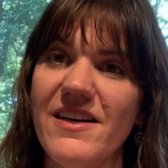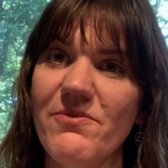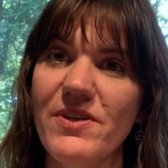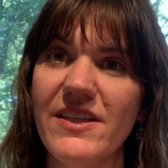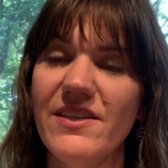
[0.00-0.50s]

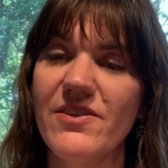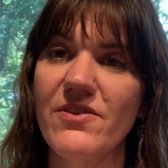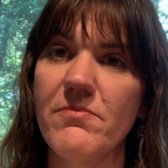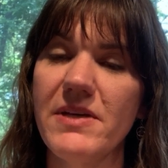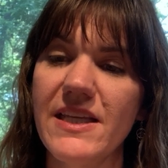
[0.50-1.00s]
Really, there
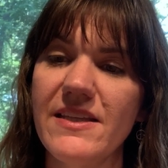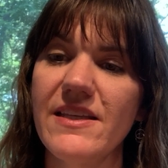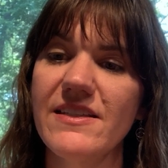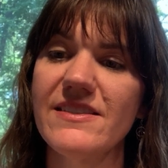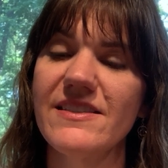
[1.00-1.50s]
are many
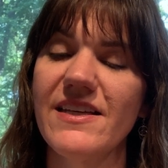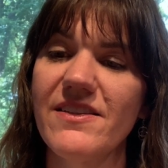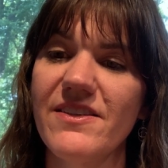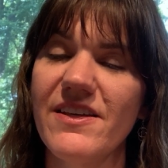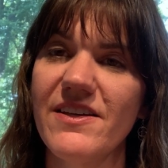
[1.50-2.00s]
things
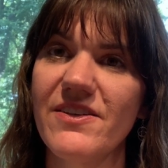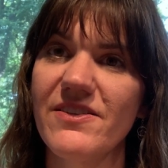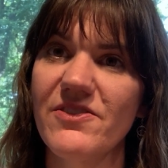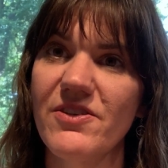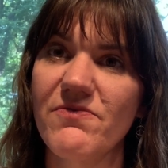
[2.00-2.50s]
that
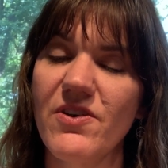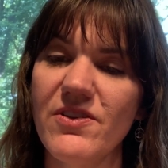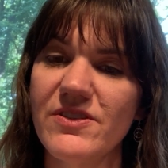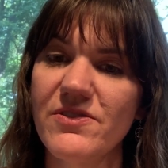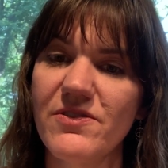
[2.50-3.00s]
could
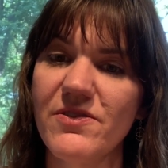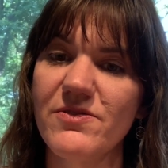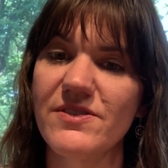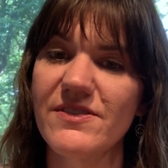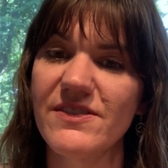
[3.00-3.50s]
fall into
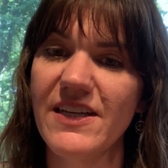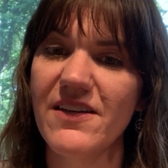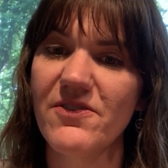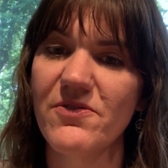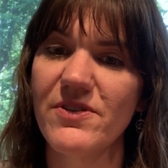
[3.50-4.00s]
those
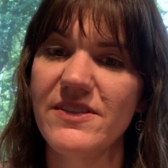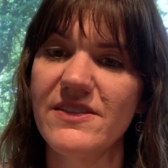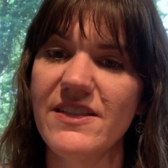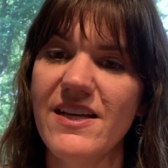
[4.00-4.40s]
categories.